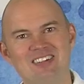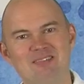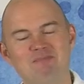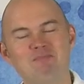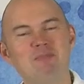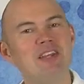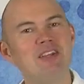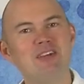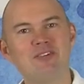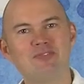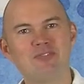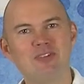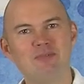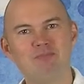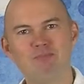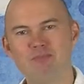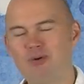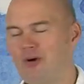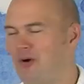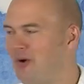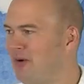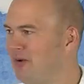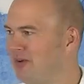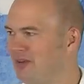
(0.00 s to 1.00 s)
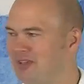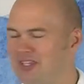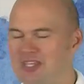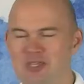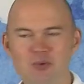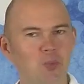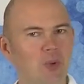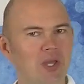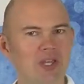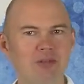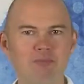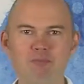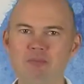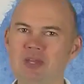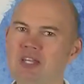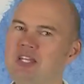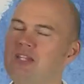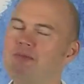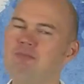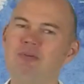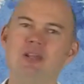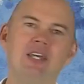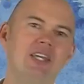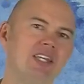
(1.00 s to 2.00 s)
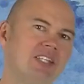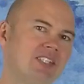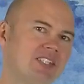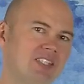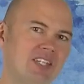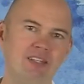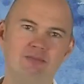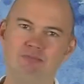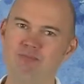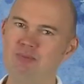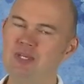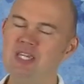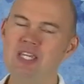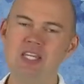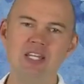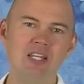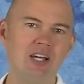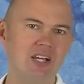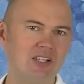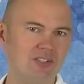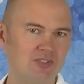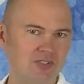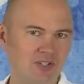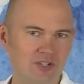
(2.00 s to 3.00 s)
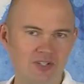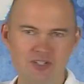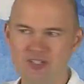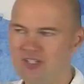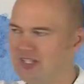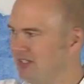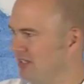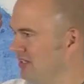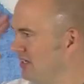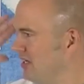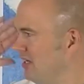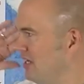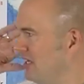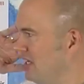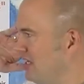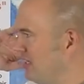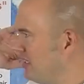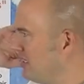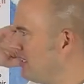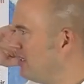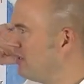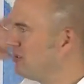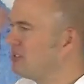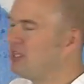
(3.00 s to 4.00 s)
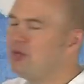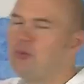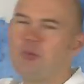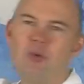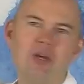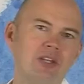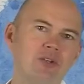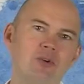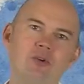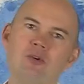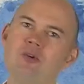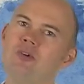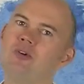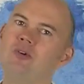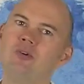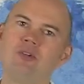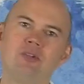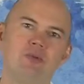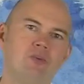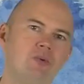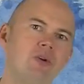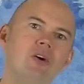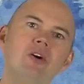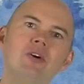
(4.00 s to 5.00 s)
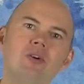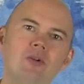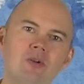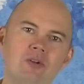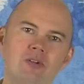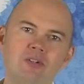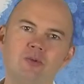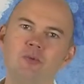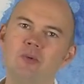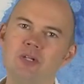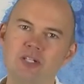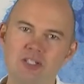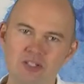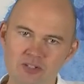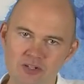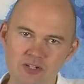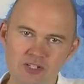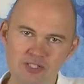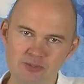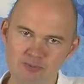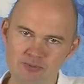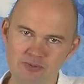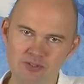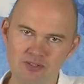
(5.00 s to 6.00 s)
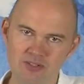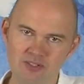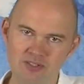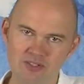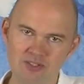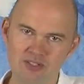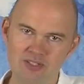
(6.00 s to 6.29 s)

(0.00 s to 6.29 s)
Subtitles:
Many of them, Paul, he went many places, and Peter and John, and they went all over the world with the gospel.